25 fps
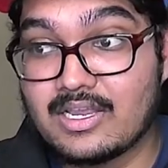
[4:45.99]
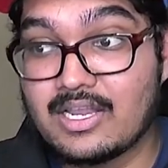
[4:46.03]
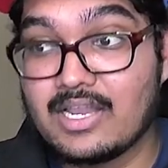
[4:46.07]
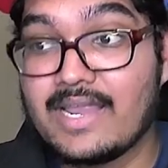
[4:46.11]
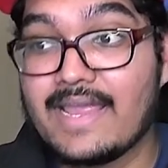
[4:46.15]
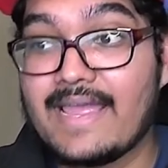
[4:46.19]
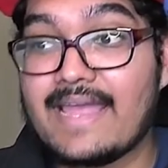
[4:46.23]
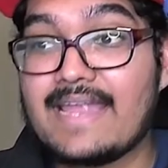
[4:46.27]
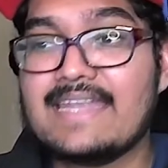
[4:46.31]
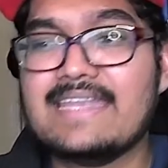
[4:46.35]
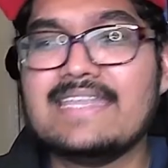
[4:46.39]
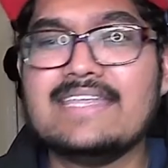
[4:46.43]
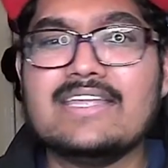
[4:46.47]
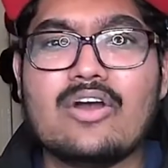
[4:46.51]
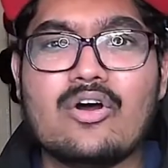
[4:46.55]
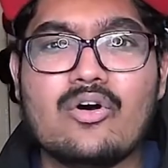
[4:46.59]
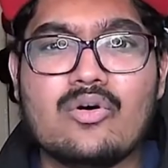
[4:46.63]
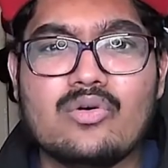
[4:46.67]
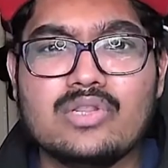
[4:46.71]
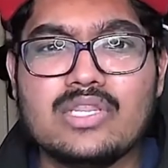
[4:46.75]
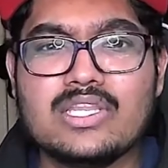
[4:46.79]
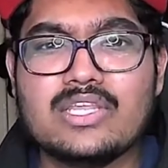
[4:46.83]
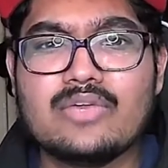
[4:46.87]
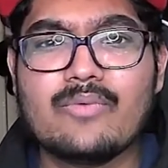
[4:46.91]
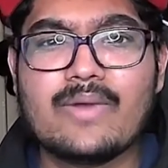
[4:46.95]
and the
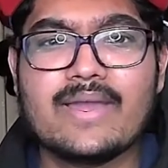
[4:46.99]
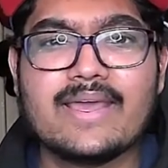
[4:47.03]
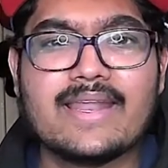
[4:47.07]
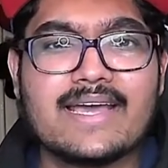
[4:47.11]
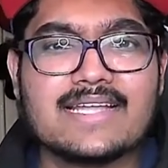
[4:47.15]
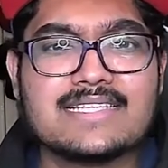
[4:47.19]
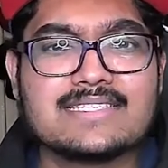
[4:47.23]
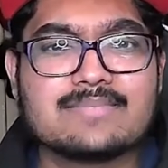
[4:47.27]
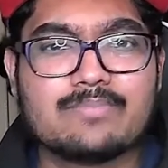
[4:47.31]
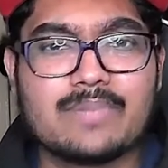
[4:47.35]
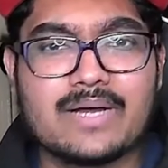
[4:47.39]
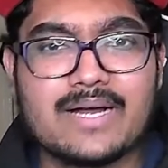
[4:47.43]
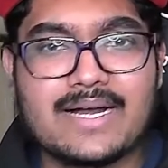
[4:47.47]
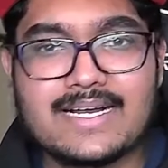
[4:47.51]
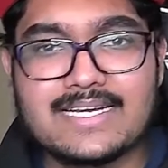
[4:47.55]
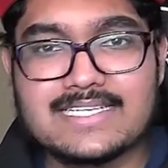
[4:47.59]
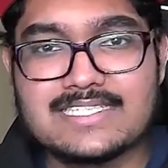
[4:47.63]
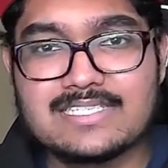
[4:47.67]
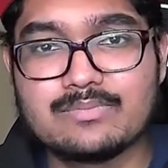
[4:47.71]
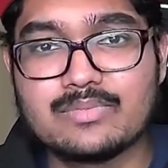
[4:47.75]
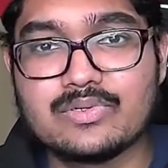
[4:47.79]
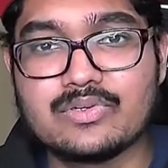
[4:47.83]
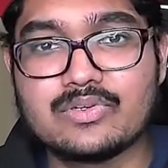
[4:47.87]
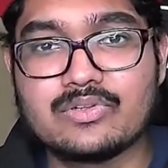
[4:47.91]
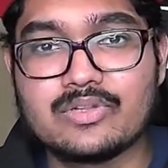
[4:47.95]
only way that's
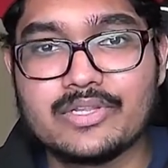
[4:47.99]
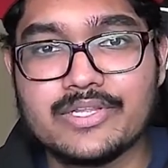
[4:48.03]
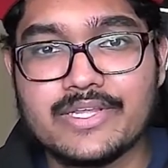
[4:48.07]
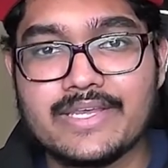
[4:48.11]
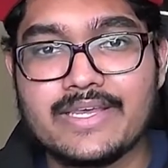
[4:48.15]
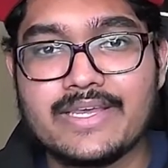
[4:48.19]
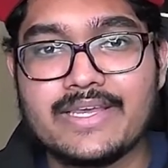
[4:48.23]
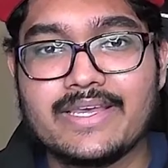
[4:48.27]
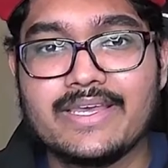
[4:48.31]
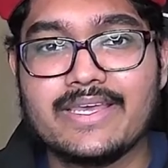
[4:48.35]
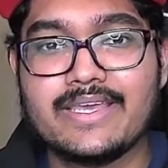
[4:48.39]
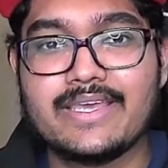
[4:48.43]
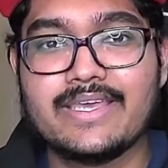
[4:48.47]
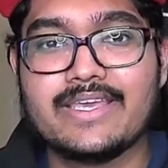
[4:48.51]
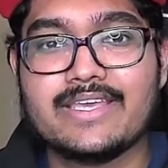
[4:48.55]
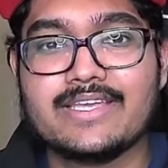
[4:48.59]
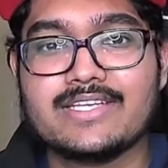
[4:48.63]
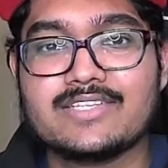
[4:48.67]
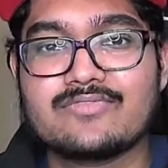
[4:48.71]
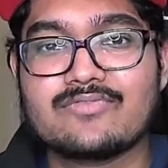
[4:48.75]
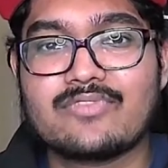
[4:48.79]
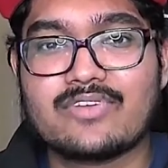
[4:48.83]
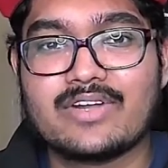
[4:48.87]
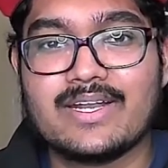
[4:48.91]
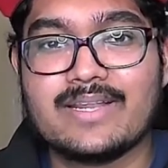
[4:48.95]
possible
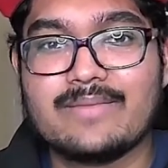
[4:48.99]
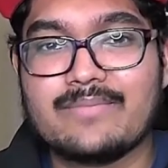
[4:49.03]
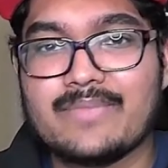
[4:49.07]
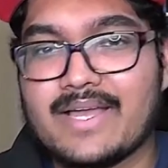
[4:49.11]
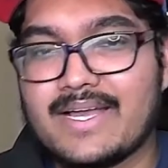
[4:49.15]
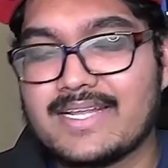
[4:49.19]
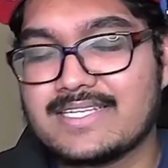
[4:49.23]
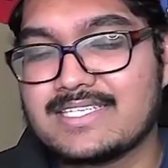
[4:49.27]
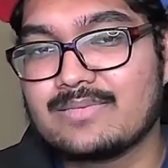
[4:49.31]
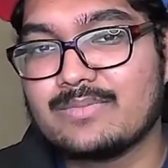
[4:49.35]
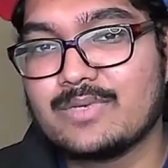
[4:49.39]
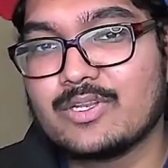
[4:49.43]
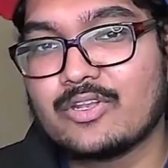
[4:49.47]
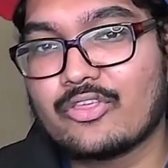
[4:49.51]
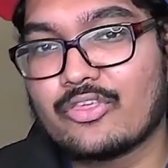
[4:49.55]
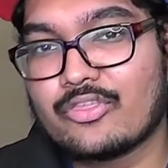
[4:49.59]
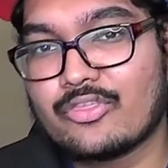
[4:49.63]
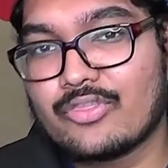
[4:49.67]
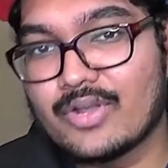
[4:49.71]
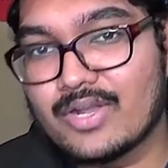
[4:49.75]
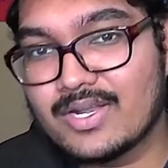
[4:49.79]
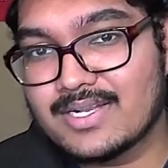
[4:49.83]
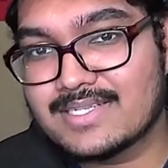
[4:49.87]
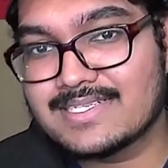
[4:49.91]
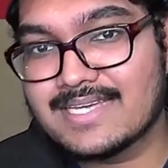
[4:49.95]
is for him not to be the
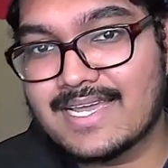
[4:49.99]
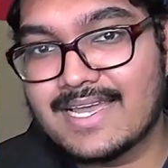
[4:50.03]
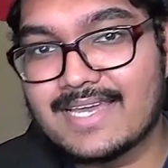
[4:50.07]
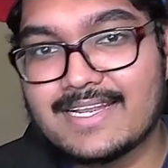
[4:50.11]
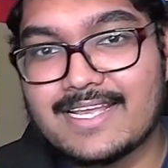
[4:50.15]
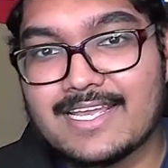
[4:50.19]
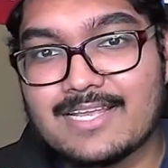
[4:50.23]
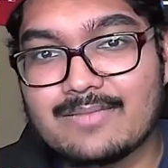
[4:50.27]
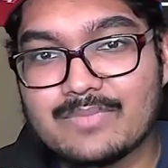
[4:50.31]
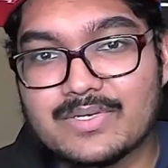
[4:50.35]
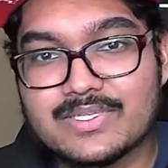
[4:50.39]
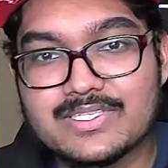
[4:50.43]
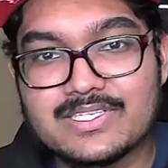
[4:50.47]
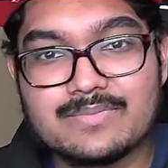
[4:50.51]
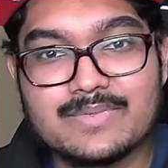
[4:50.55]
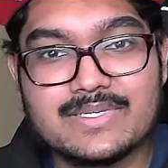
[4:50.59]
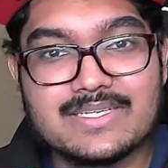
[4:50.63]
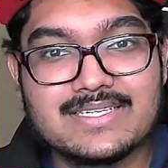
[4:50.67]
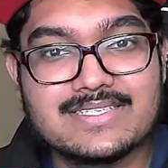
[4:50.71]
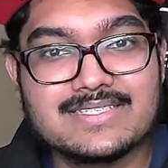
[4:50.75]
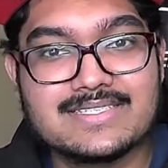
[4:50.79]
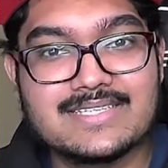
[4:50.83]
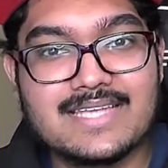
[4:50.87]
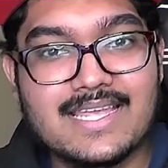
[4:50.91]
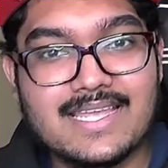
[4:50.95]
third tight end, but to be the
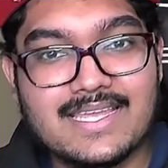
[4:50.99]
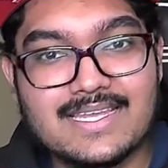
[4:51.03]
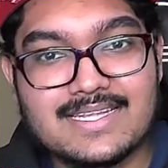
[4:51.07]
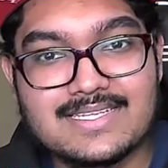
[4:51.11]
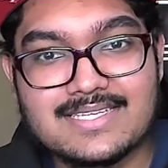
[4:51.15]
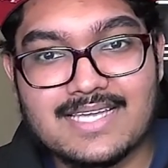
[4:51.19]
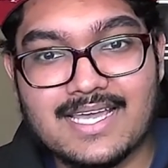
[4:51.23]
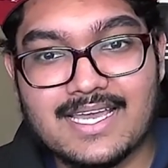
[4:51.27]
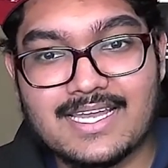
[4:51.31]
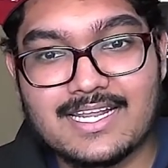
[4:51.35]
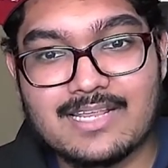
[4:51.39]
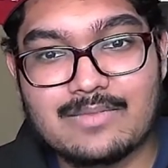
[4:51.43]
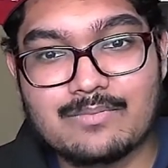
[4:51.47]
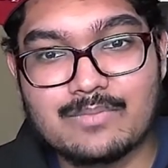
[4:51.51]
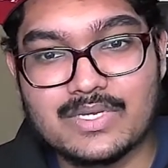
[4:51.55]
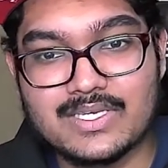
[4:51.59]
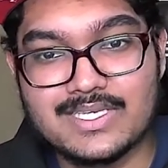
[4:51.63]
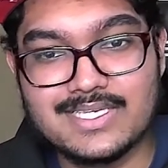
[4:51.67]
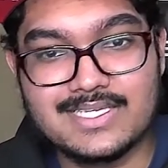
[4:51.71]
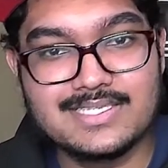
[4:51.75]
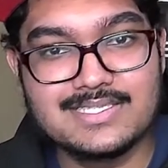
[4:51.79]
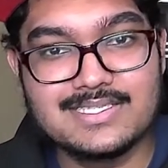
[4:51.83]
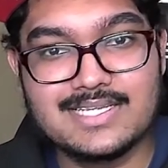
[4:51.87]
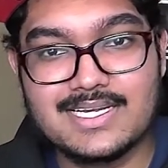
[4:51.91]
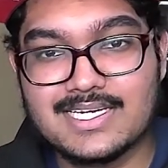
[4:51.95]
second tight end. But
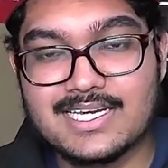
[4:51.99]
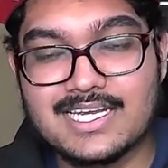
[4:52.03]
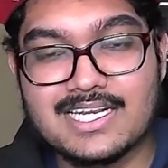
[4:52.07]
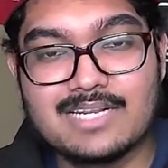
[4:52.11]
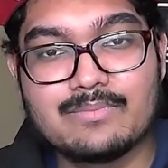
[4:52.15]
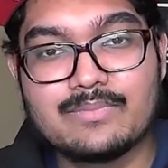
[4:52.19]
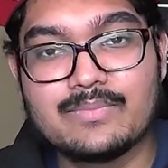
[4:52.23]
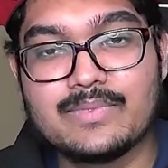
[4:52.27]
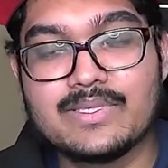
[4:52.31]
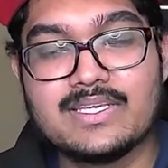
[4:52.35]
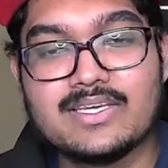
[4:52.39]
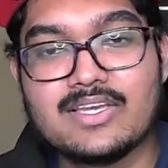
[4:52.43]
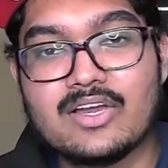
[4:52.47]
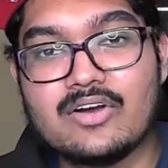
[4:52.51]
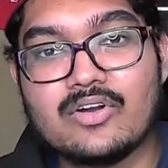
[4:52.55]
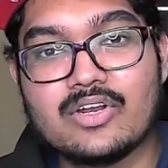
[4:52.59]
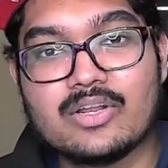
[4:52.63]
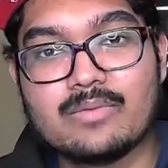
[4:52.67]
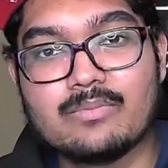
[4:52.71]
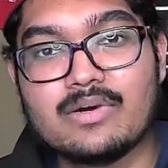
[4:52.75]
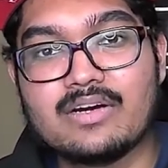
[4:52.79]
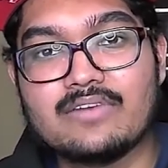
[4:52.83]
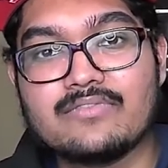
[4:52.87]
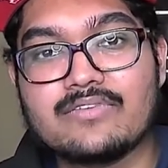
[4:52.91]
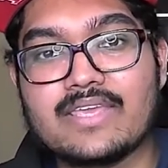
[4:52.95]
he's not gonna be going
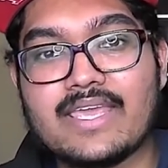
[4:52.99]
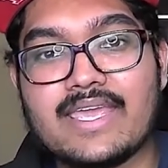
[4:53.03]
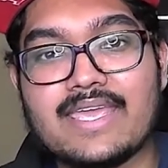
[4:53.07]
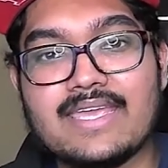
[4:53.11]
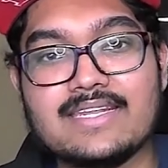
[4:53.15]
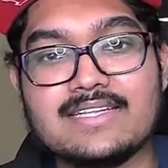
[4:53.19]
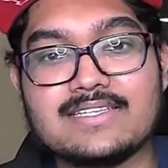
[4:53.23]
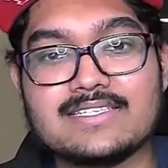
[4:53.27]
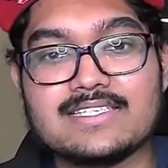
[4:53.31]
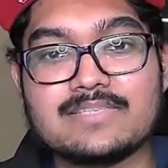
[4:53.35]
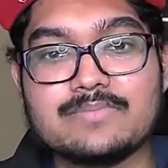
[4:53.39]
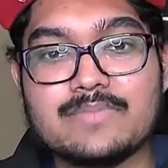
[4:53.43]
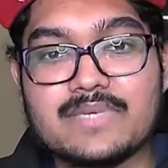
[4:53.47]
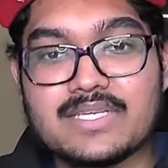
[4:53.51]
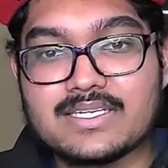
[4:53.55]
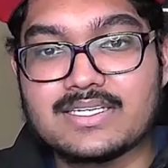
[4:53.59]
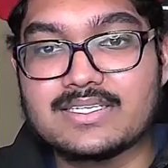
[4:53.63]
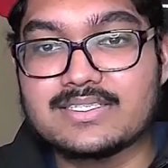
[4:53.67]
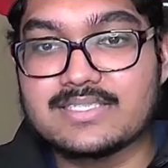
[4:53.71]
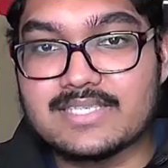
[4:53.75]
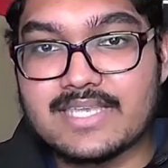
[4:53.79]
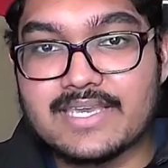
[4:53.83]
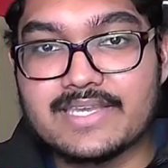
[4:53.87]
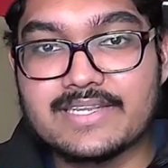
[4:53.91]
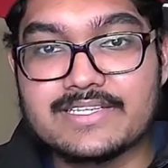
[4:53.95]
above Kaden Smith
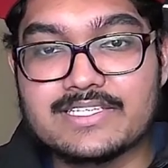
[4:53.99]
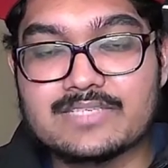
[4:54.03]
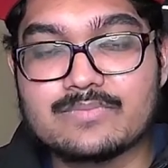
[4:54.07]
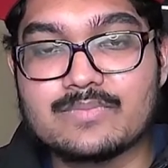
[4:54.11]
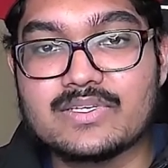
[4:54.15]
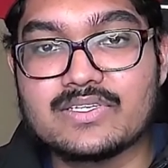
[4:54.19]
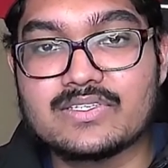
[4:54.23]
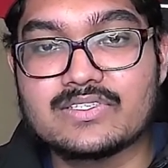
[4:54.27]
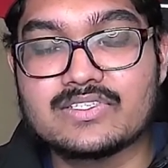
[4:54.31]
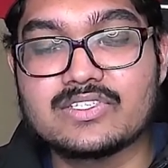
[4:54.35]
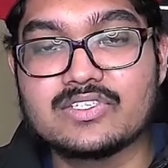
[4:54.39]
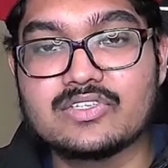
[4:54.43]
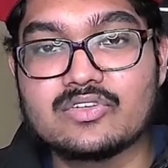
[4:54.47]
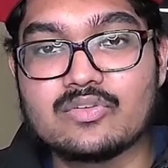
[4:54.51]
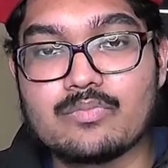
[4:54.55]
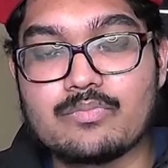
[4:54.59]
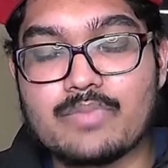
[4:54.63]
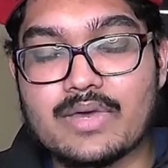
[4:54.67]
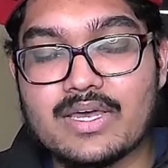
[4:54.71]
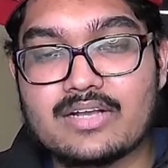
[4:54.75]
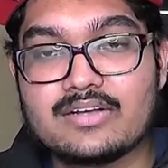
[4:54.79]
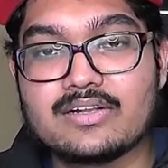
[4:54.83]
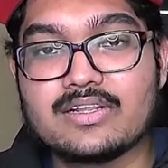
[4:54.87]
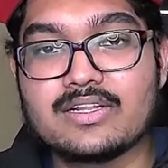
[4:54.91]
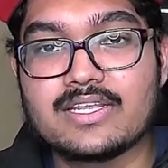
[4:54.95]
because Kaden Smith is still
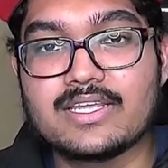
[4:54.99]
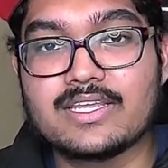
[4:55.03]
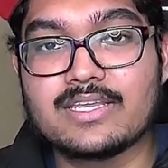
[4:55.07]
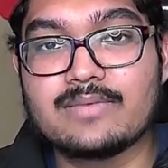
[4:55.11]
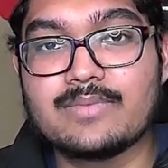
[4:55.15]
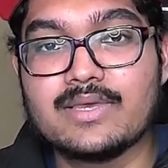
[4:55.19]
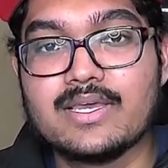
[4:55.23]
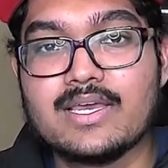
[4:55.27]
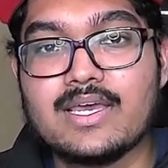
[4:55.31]
better than him.